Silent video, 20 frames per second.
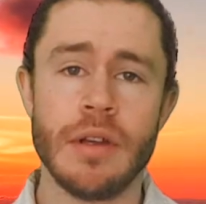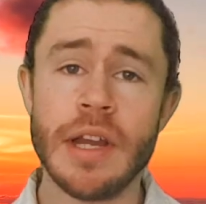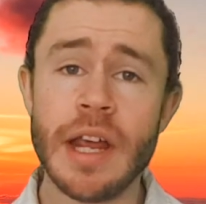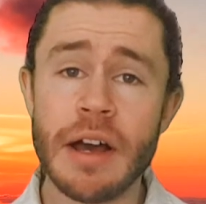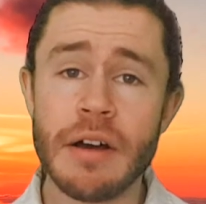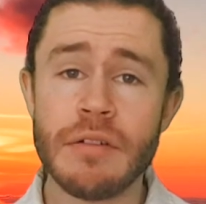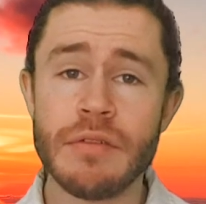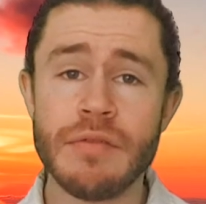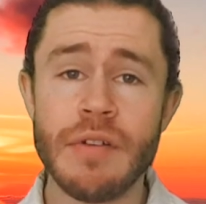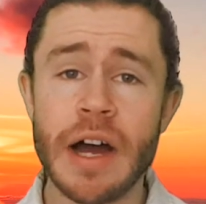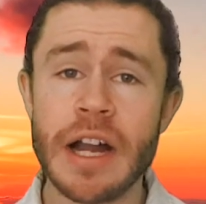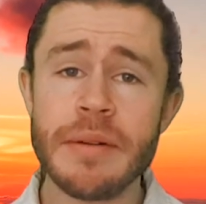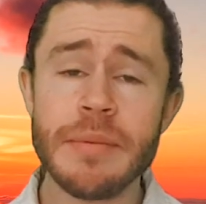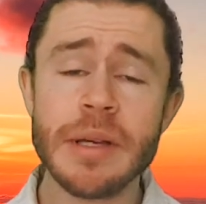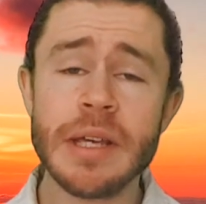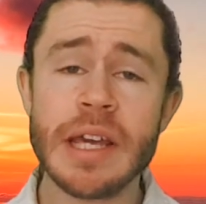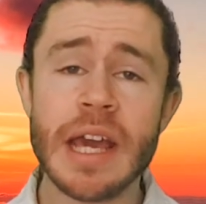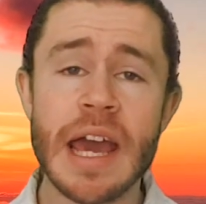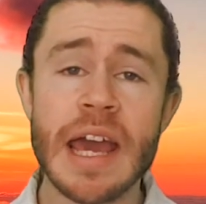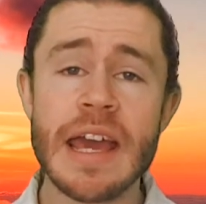Now,
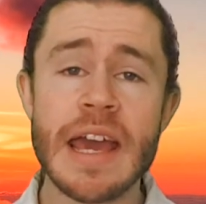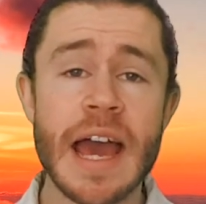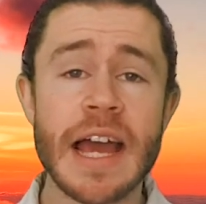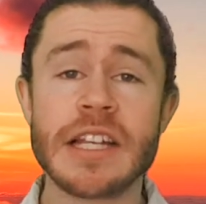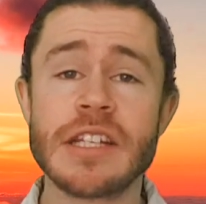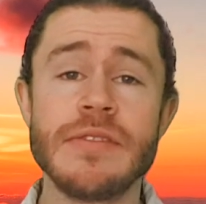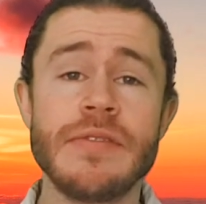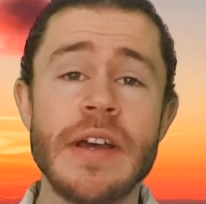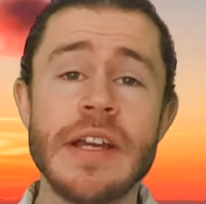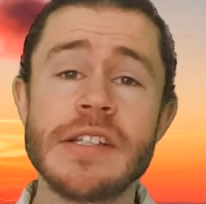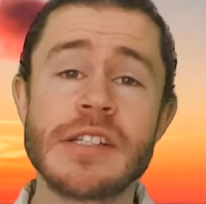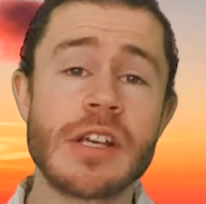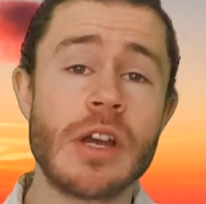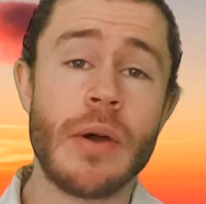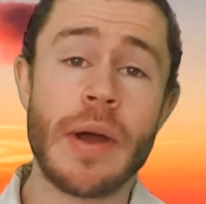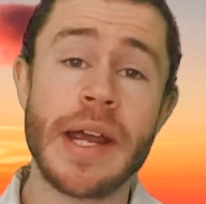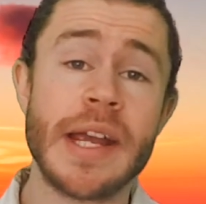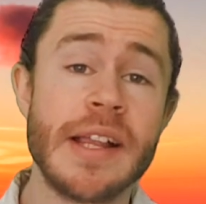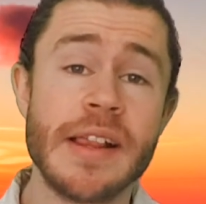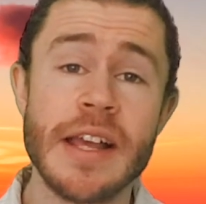vitamin K activates
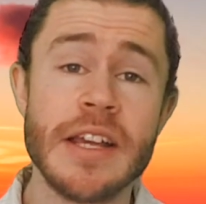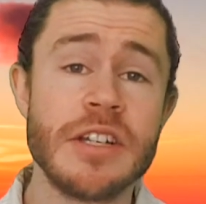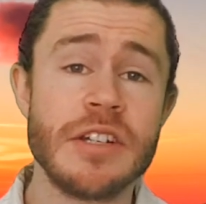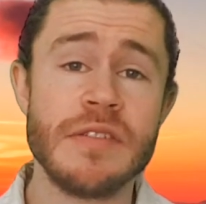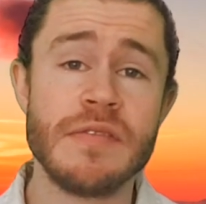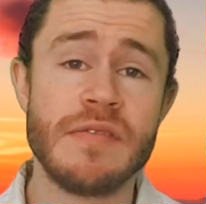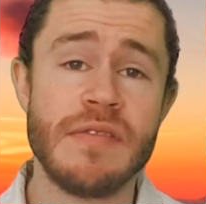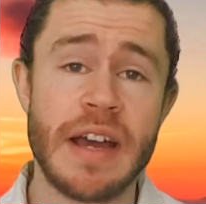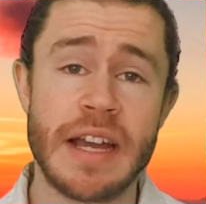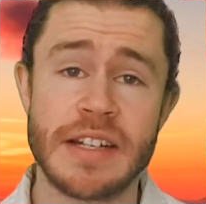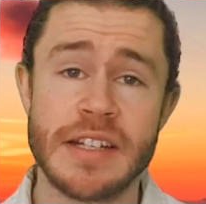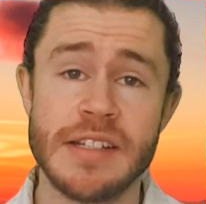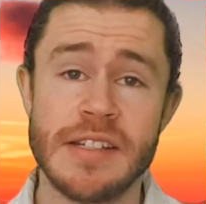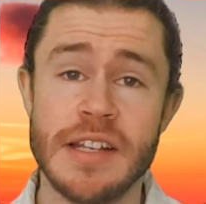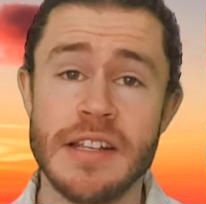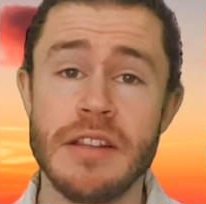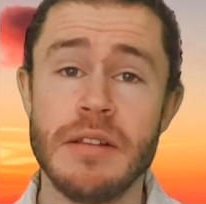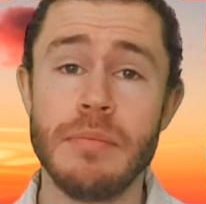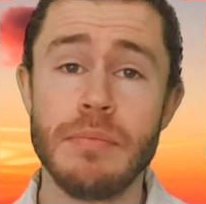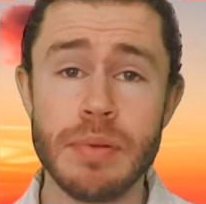coagulation factors
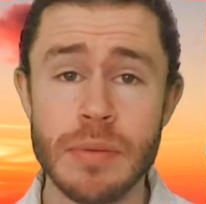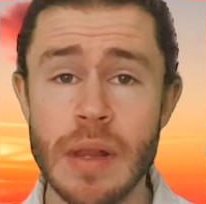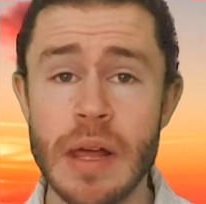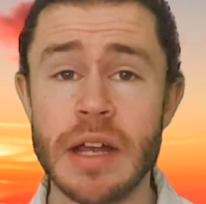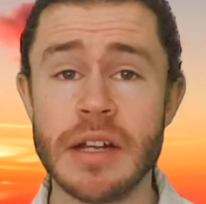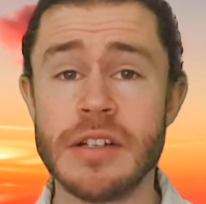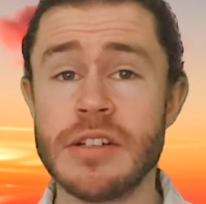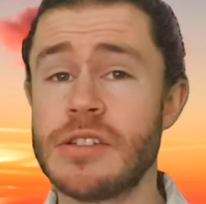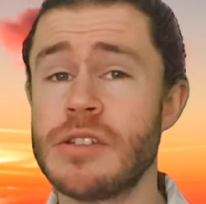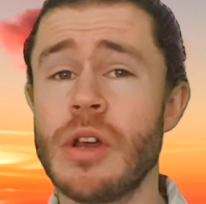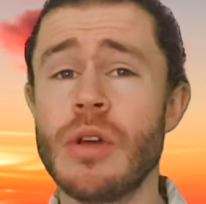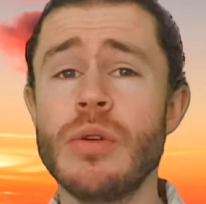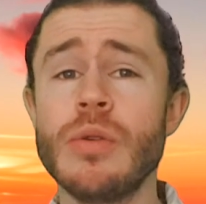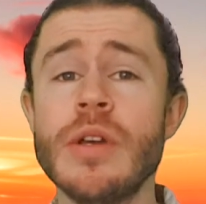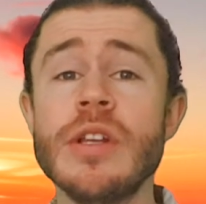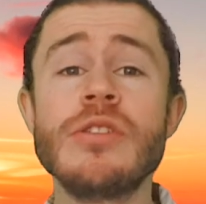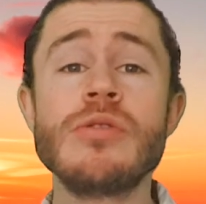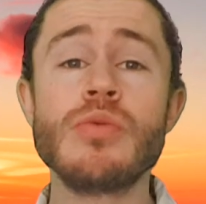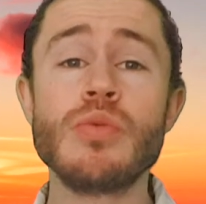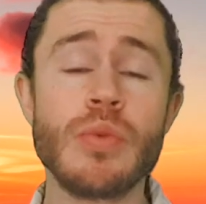in the blood, so
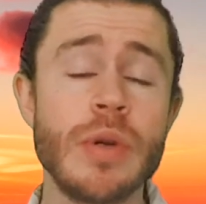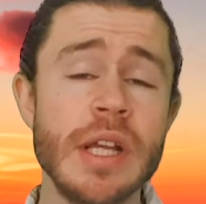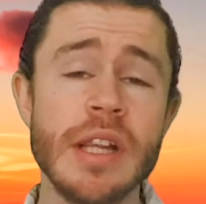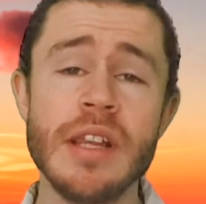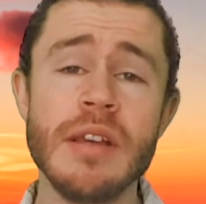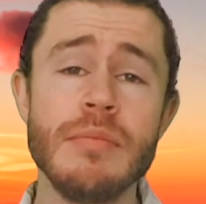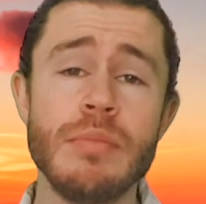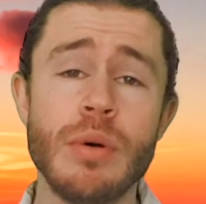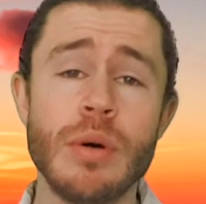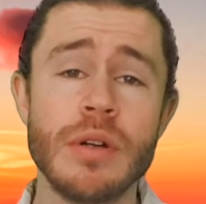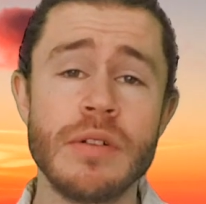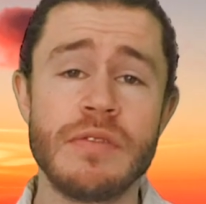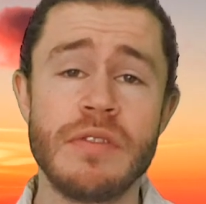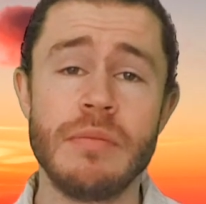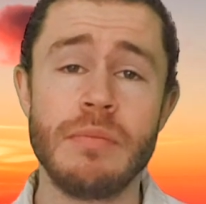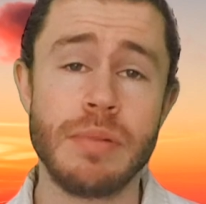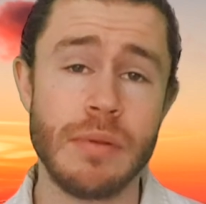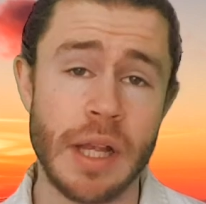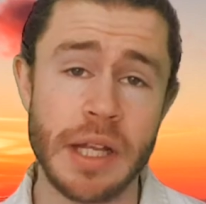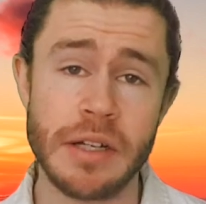it's really important
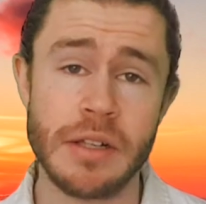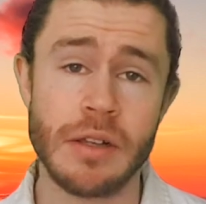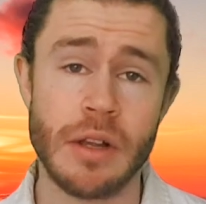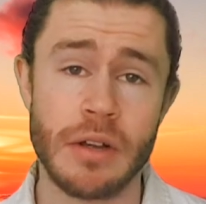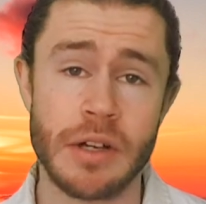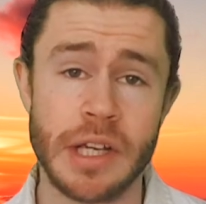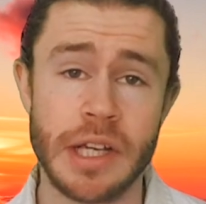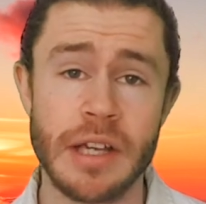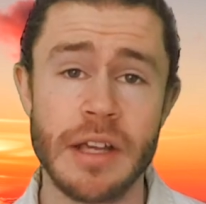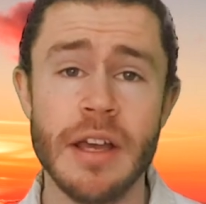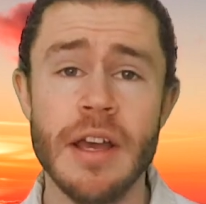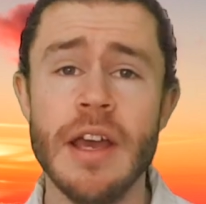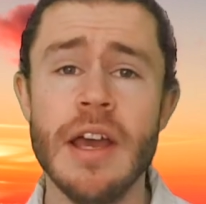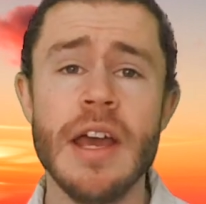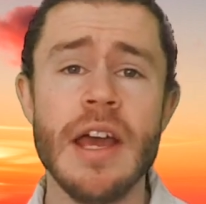for blood clotting.